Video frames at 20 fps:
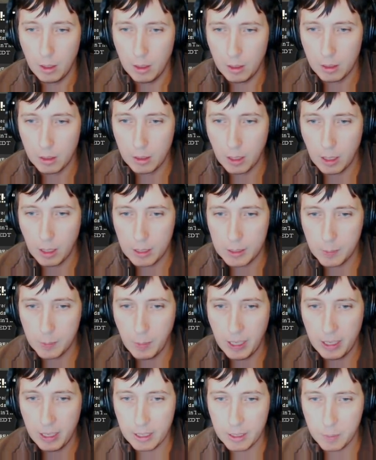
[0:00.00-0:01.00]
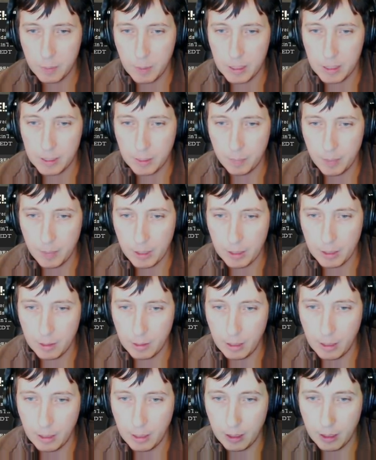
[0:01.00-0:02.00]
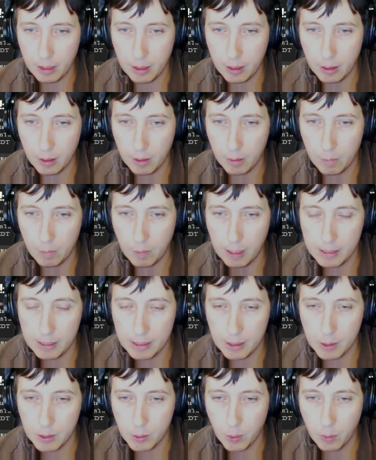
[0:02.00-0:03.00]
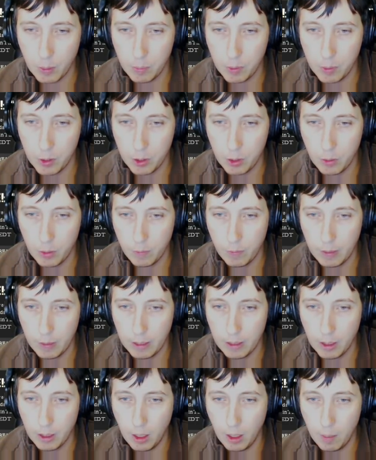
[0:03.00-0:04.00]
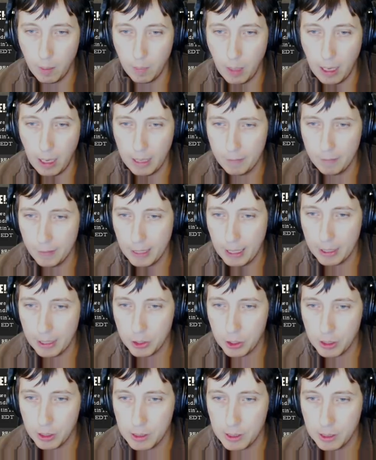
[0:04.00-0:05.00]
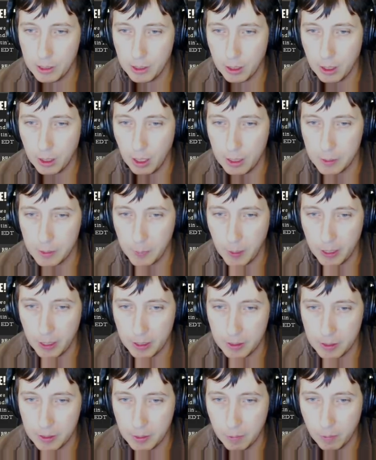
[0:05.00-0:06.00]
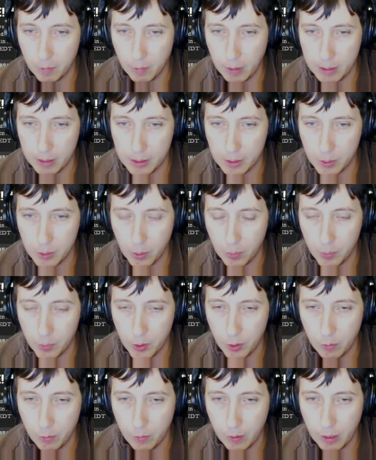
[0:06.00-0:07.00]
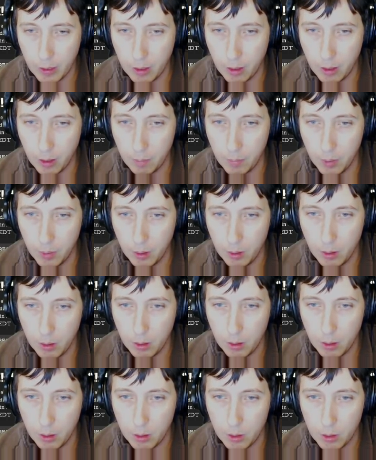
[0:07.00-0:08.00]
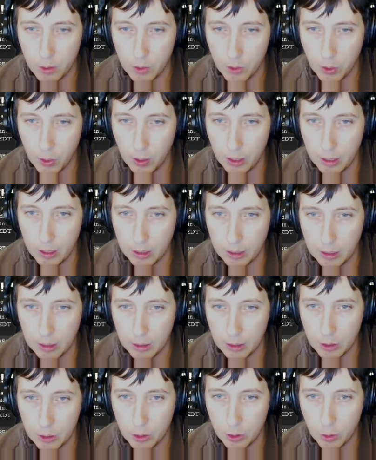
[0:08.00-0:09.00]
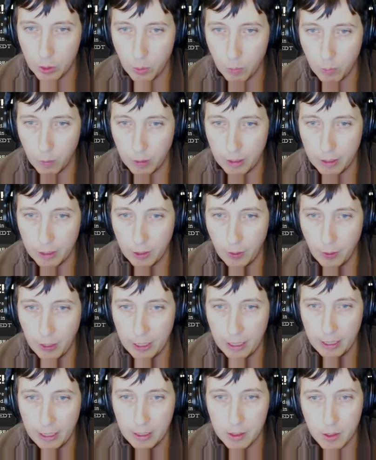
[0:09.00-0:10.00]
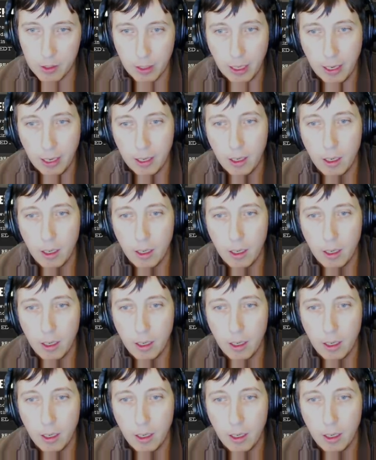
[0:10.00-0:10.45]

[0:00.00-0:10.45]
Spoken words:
Cosmetics be something like Rising Storm 2 Vietnam. I haven't actually seen the cosmetics in Rising Storm 2 Vietnam, so I don't really know how to answer that.